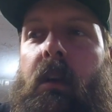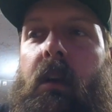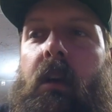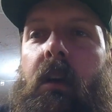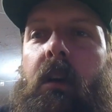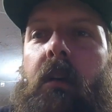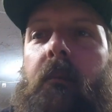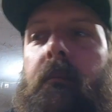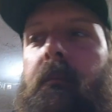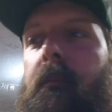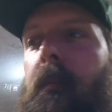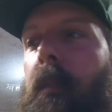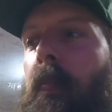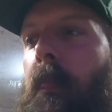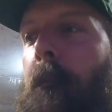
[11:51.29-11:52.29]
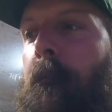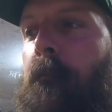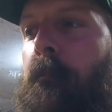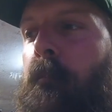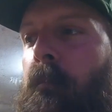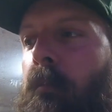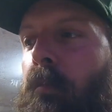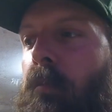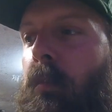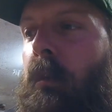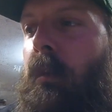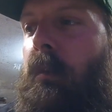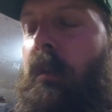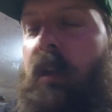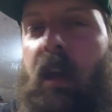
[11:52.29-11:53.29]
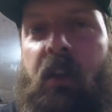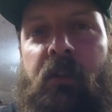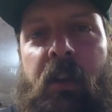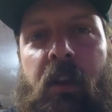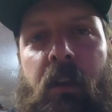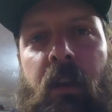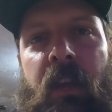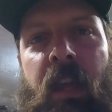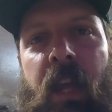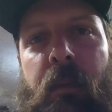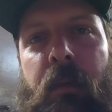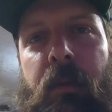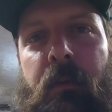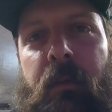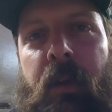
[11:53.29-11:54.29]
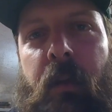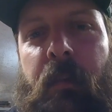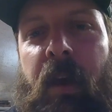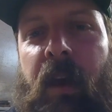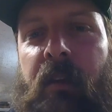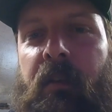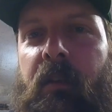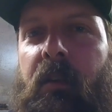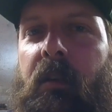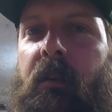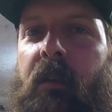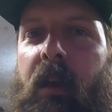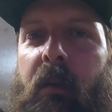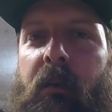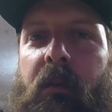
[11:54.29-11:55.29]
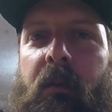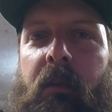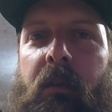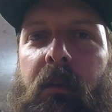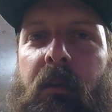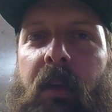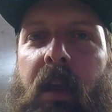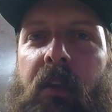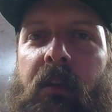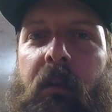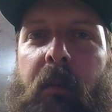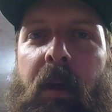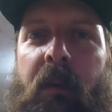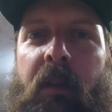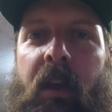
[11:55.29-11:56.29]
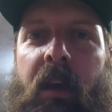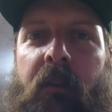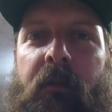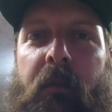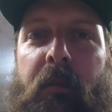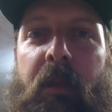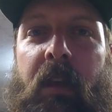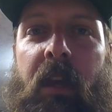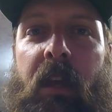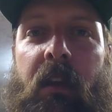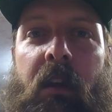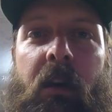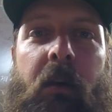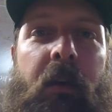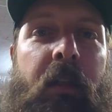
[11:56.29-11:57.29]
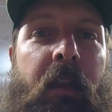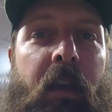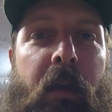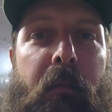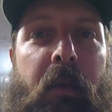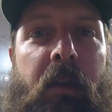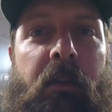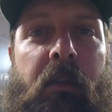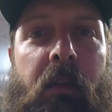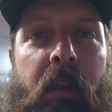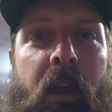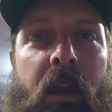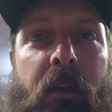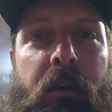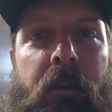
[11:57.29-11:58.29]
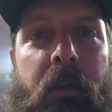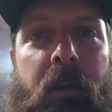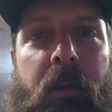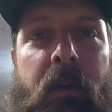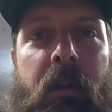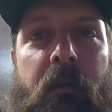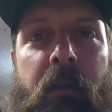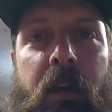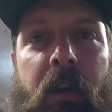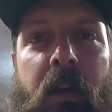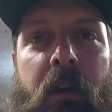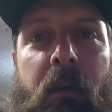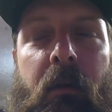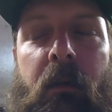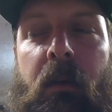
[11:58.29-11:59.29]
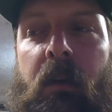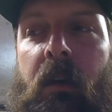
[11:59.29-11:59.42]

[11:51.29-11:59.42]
The dash kit only came with 3 capacitors. I was a little sketched about that from the get-go. I think I mentioned that earlier in the video.